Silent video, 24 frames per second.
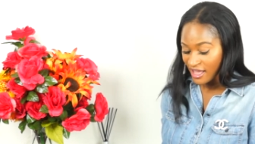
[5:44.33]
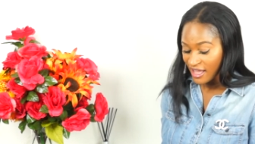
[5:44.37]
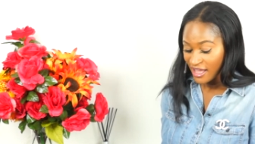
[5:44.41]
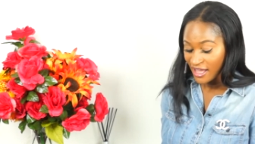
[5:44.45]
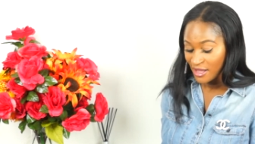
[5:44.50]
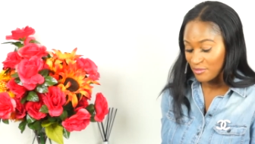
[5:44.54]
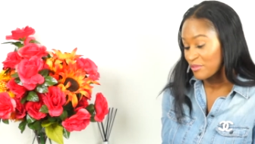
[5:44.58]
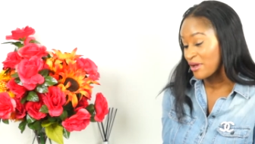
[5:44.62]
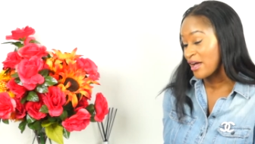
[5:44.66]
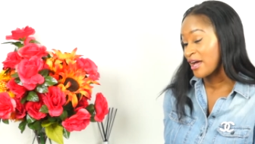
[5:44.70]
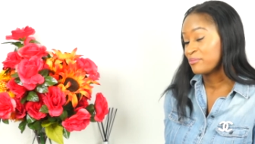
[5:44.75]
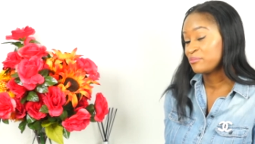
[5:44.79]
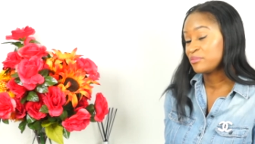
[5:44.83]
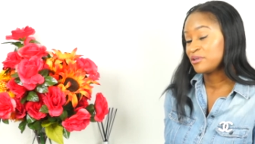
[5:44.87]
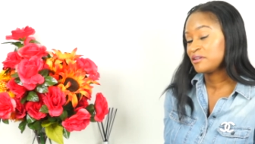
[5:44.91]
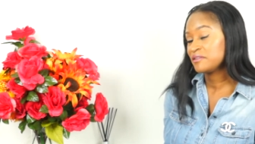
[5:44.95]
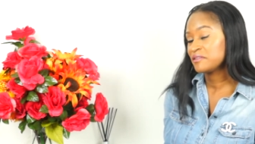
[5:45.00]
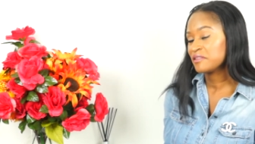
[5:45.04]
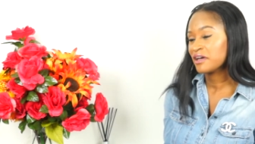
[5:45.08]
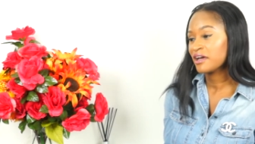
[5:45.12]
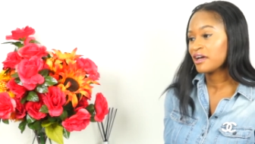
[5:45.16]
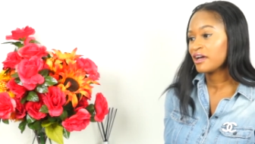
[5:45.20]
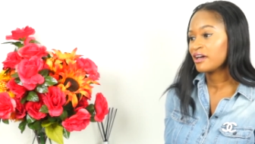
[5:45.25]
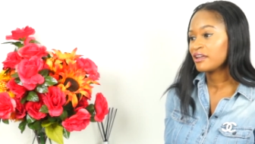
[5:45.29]
I'm happy
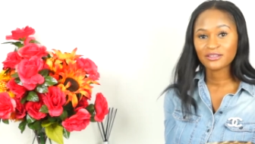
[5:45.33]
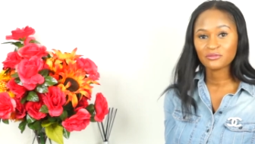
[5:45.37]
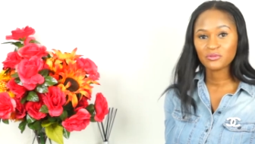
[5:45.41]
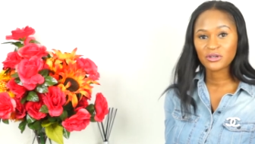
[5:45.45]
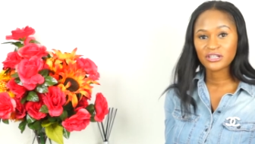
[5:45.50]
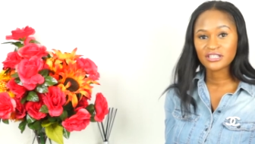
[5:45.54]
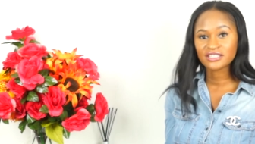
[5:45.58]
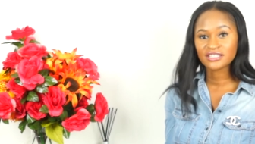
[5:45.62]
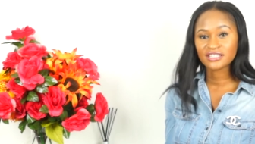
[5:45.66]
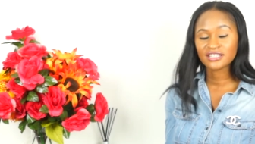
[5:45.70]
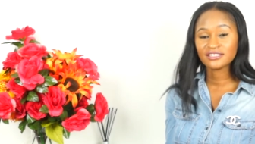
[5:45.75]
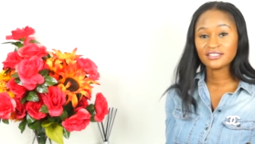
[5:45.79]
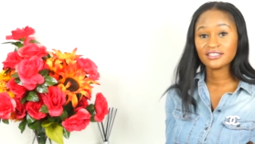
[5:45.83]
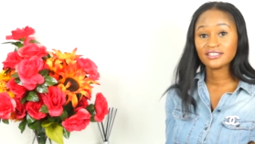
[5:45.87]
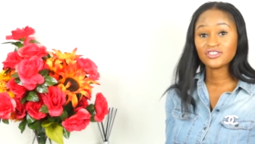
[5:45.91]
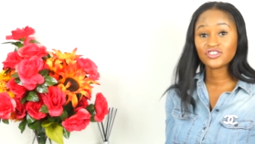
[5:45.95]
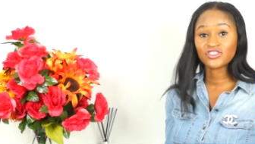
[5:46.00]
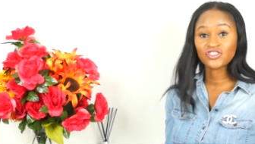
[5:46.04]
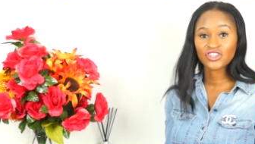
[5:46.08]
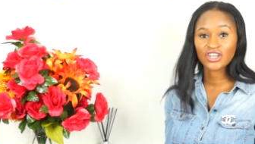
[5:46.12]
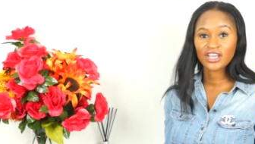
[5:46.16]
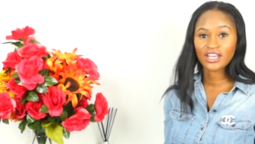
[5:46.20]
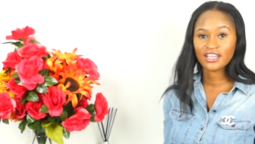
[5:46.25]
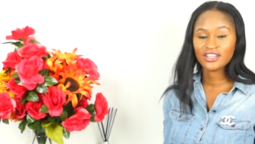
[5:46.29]
that when seasons
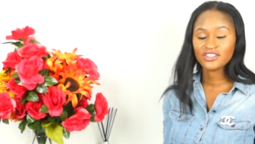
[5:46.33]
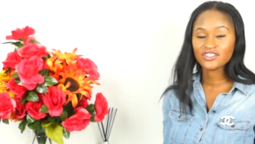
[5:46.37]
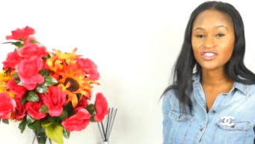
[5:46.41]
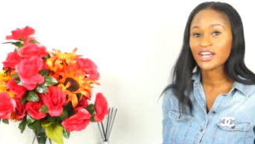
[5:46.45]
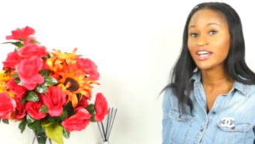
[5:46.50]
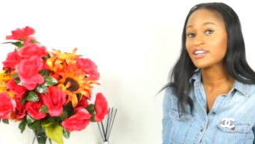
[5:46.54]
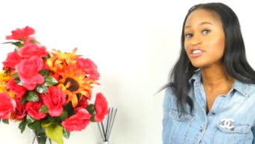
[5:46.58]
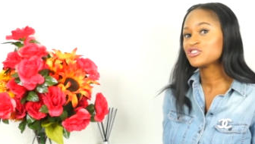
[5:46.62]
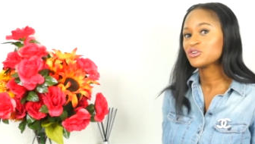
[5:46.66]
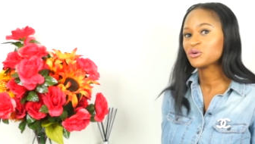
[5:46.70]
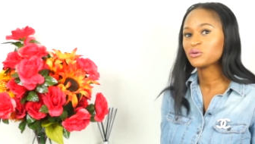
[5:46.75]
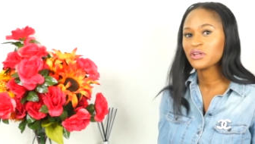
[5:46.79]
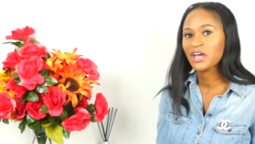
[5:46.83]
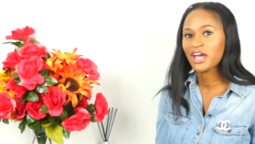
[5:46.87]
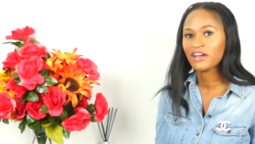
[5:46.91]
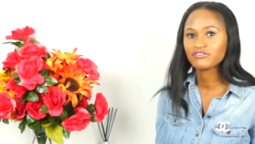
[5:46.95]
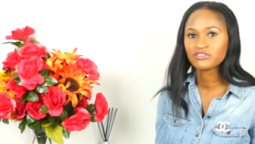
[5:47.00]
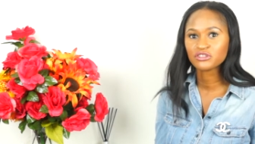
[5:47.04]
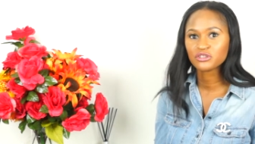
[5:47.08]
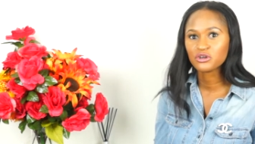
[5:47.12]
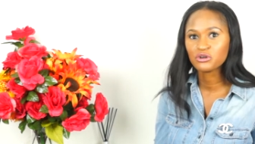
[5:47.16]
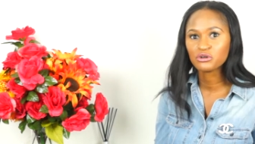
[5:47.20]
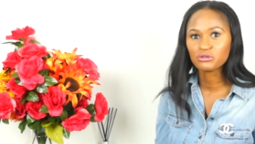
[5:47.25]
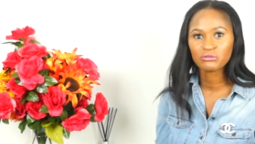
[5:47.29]
change, I don't have
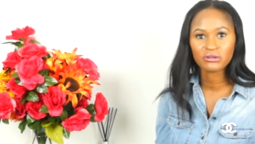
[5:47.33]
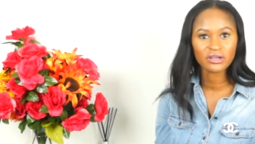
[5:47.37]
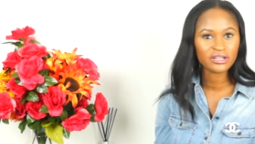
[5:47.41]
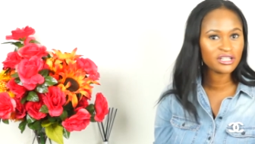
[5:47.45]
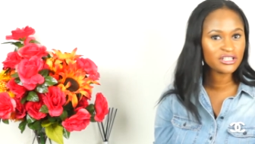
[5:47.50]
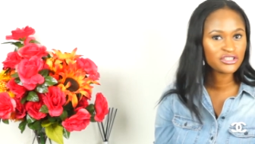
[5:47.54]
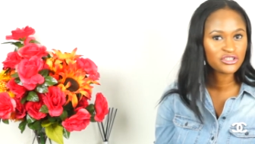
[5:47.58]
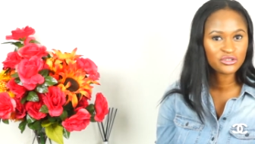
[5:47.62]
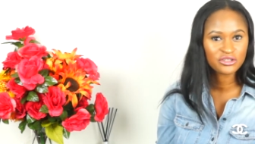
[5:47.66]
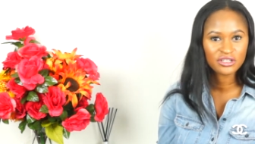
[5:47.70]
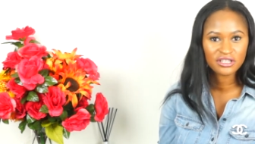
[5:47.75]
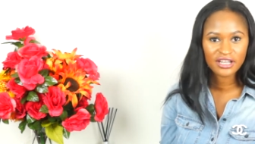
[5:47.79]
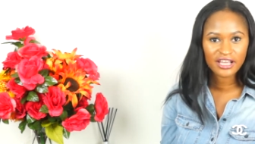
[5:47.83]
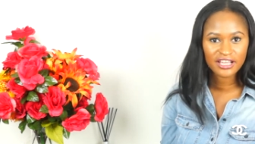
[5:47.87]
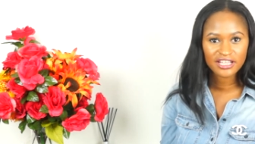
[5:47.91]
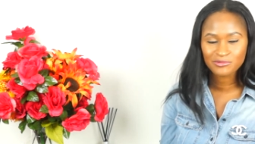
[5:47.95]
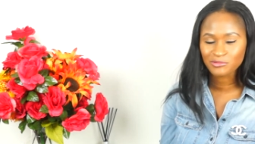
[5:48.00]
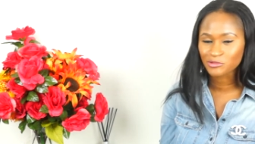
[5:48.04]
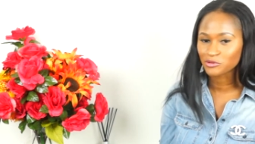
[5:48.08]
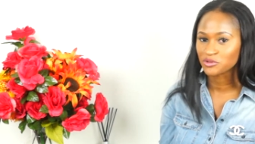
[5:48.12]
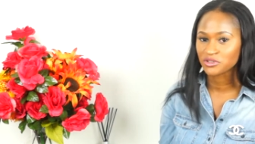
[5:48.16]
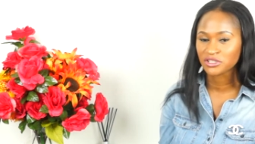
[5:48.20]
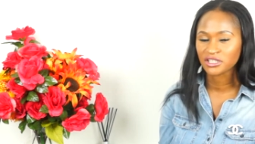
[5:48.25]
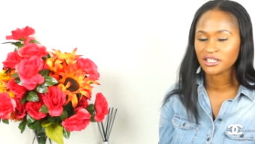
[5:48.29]
to go running to the next
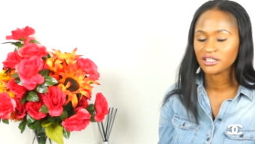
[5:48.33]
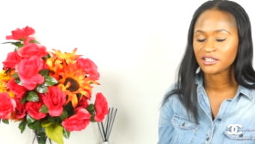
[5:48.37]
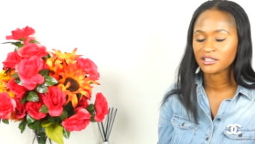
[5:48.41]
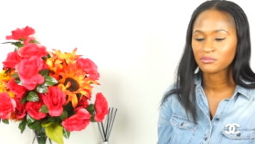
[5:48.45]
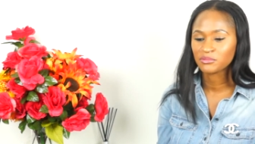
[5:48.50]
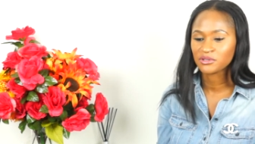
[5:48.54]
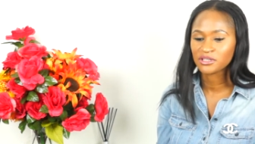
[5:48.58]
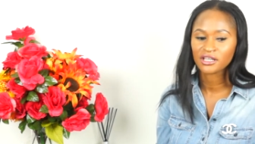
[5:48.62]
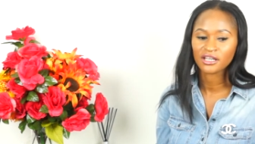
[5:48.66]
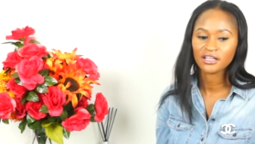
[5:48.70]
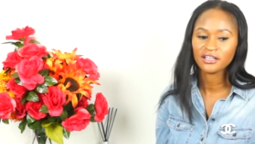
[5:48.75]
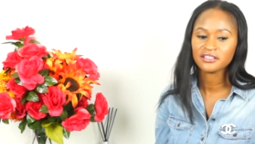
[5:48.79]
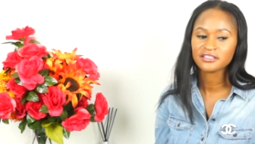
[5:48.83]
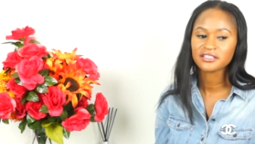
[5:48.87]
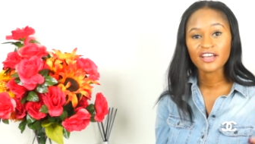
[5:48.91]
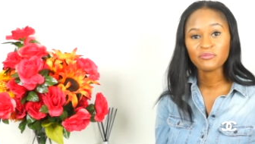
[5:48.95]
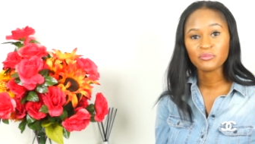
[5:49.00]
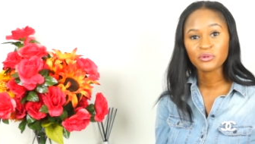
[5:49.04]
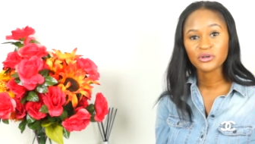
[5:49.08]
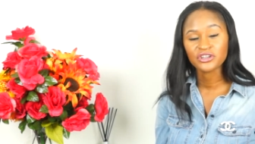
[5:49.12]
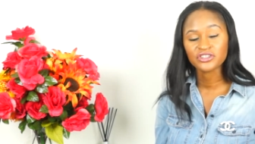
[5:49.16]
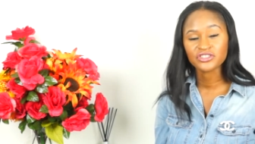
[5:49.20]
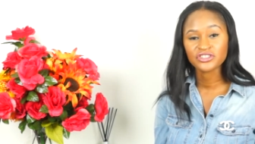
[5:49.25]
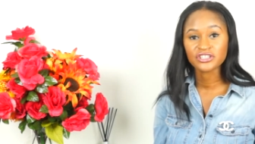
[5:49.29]
boutique, because I
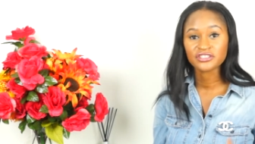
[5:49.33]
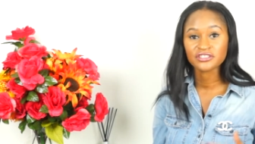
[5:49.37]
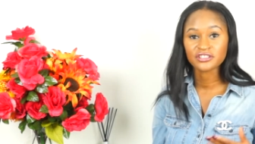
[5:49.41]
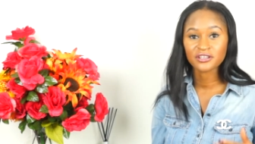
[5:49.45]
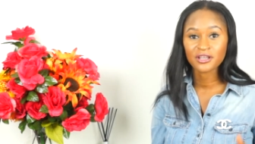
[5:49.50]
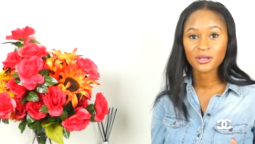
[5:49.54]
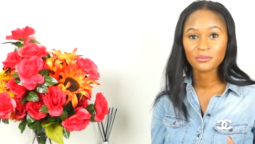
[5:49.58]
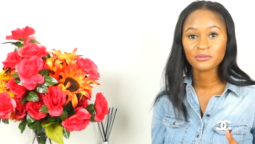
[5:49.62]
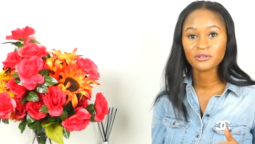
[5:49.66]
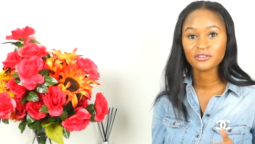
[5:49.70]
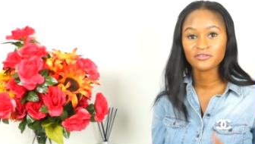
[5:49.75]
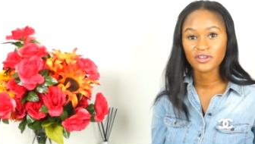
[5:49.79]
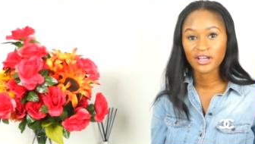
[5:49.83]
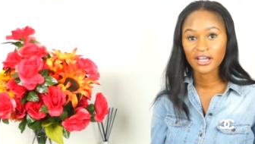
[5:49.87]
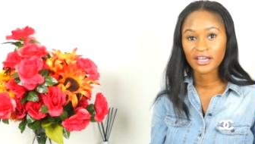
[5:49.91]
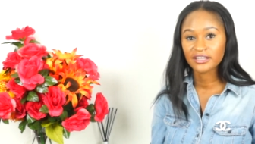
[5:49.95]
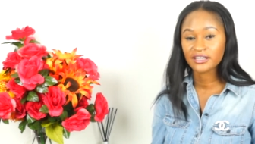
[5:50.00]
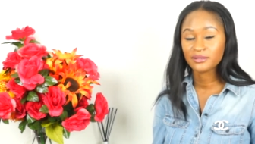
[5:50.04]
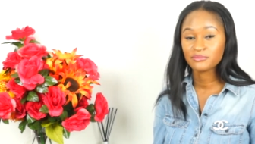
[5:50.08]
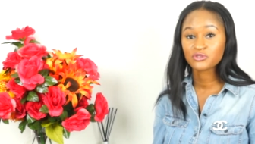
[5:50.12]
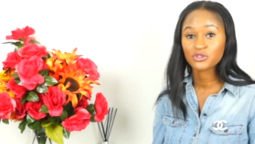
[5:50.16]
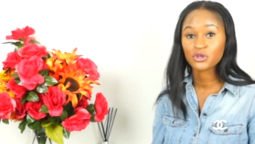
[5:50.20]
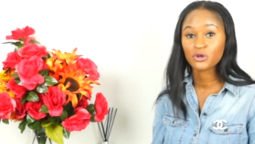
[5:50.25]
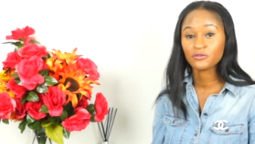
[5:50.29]
purchased a couple of
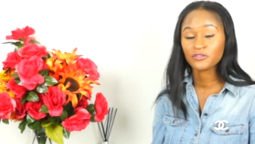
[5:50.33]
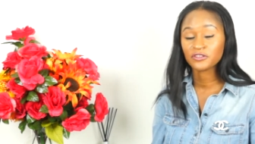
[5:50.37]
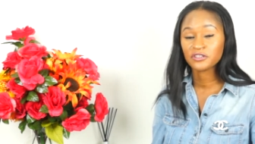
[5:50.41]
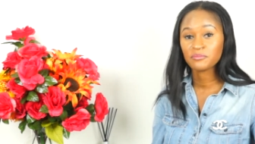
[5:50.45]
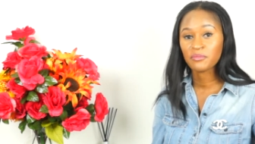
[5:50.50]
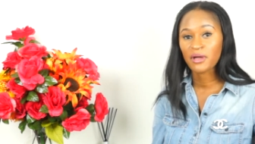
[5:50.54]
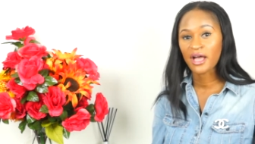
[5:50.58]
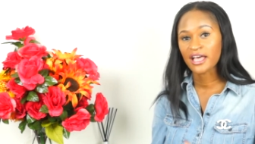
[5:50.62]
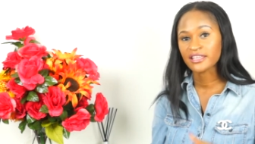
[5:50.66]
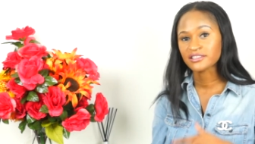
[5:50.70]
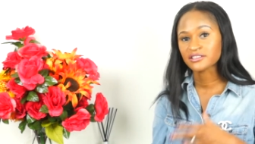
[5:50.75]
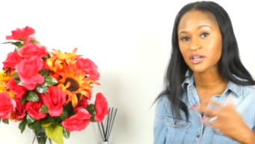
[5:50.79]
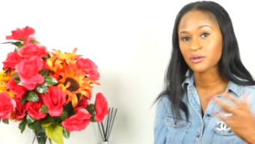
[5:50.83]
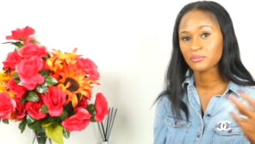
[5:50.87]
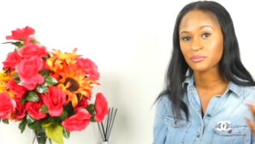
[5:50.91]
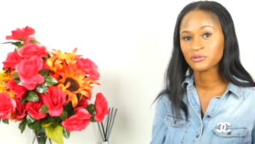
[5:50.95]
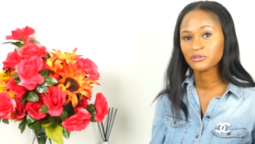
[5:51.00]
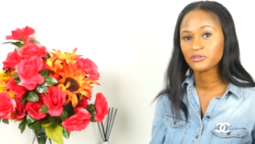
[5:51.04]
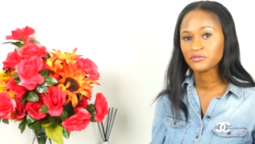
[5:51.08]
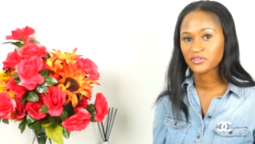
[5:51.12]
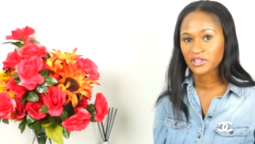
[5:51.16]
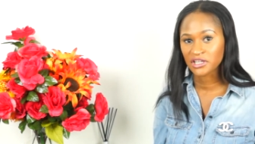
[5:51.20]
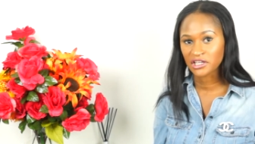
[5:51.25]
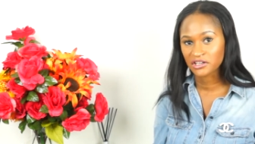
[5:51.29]
items over the past couple
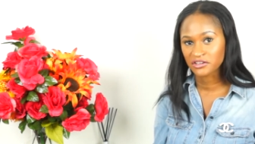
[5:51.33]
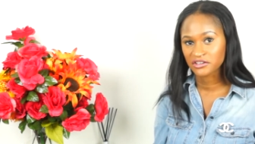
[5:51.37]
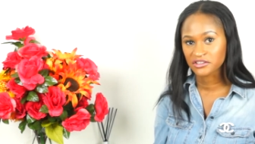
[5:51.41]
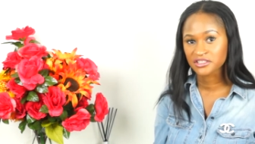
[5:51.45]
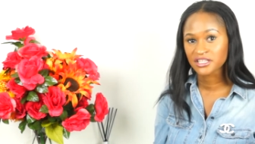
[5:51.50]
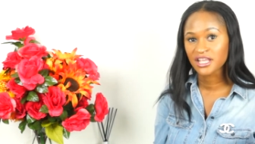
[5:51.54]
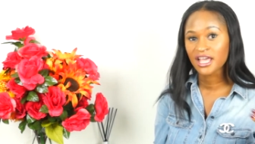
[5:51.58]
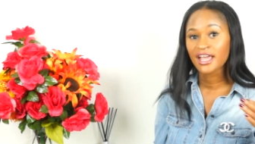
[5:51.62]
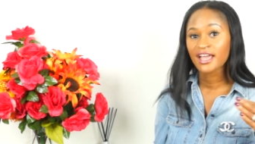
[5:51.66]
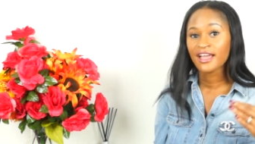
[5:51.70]
of years